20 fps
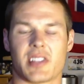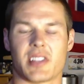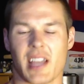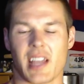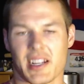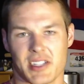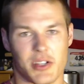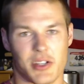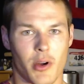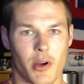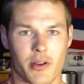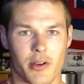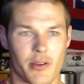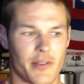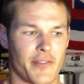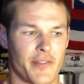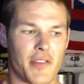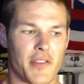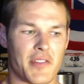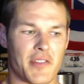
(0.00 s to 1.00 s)
that
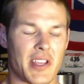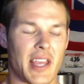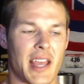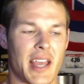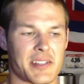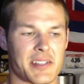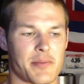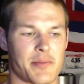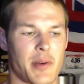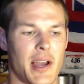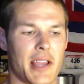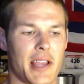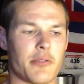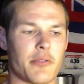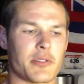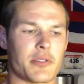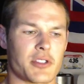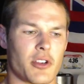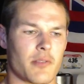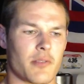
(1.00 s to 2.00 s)
250K is buying
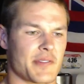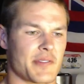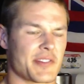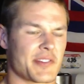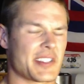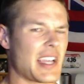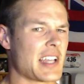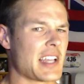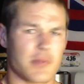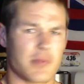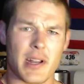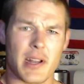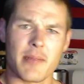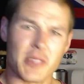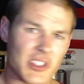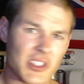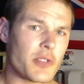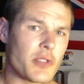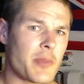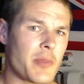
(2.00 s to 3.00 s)
you in terms of size, but I'm
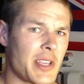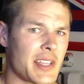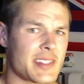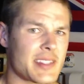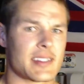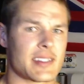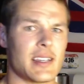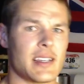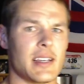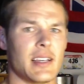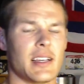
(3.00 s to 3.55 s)
assuming it's